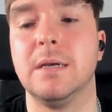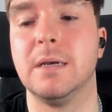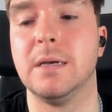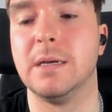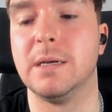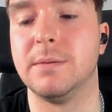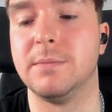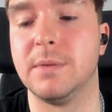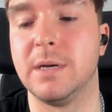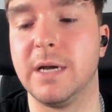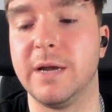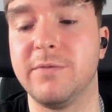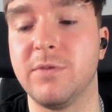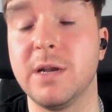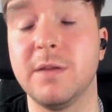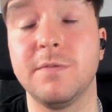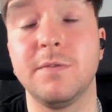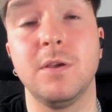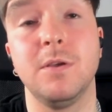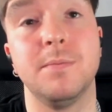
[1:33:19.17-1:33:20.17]
Um, I've
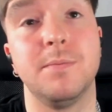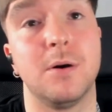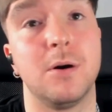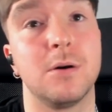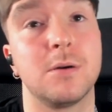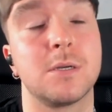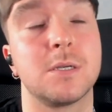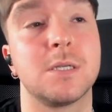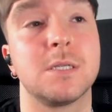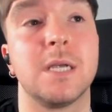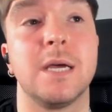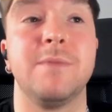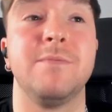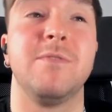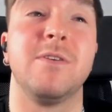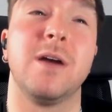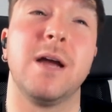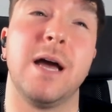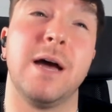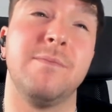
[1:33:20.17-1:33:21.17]
read a few books. I'm
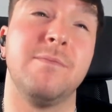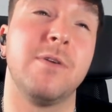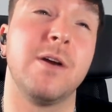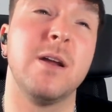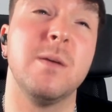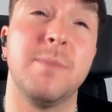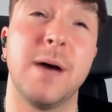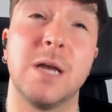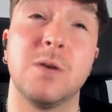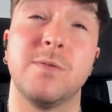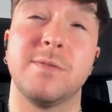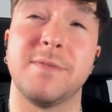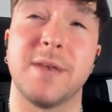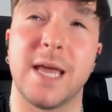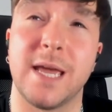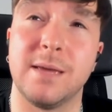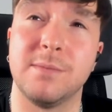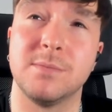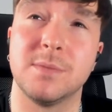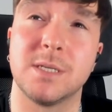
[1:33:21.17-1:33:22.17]
very I'm very bad with
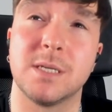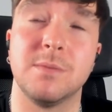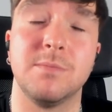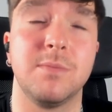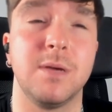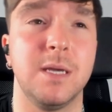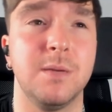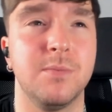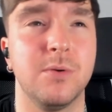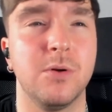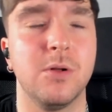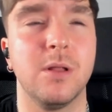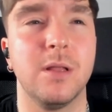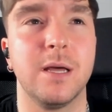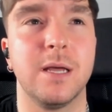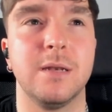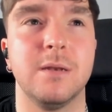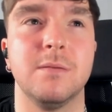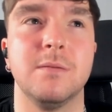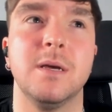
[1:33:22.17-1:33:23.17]
names and people
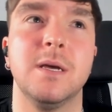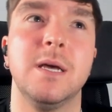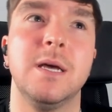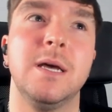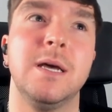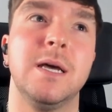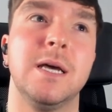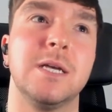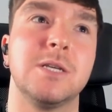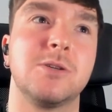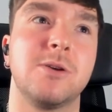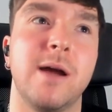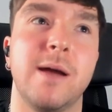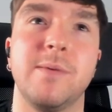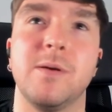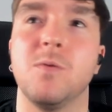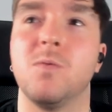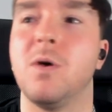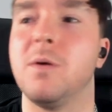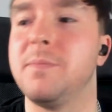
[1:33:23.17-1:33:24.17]
and
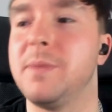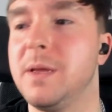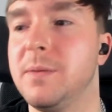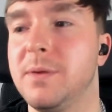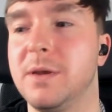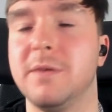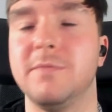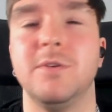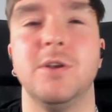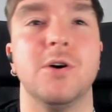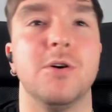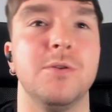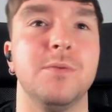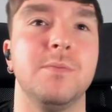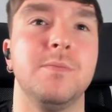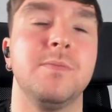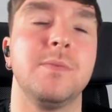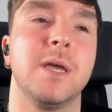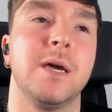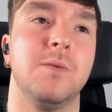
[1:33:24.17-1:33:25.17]
describing what people have
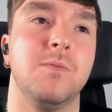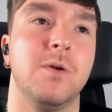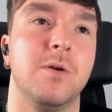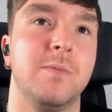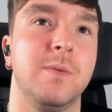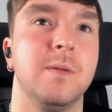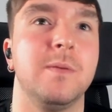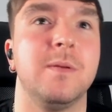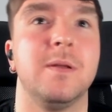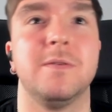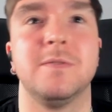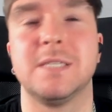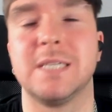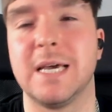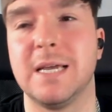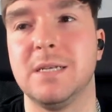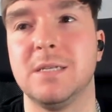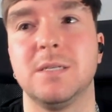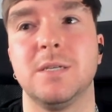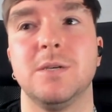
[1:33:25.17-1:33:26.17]
done and what people have
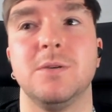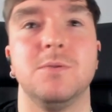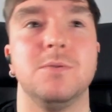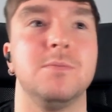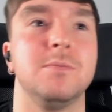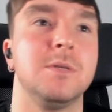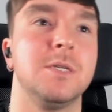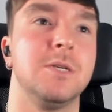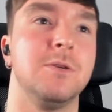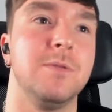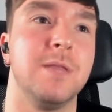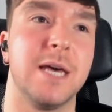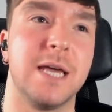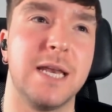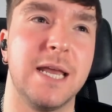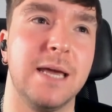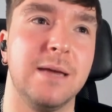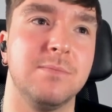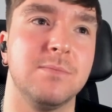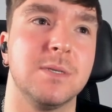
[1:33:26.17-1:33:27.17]
said to to their
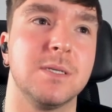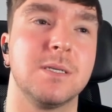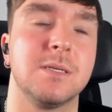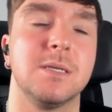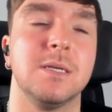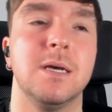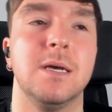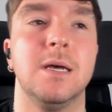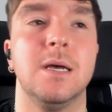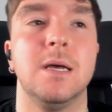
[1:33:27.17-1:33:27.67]
names.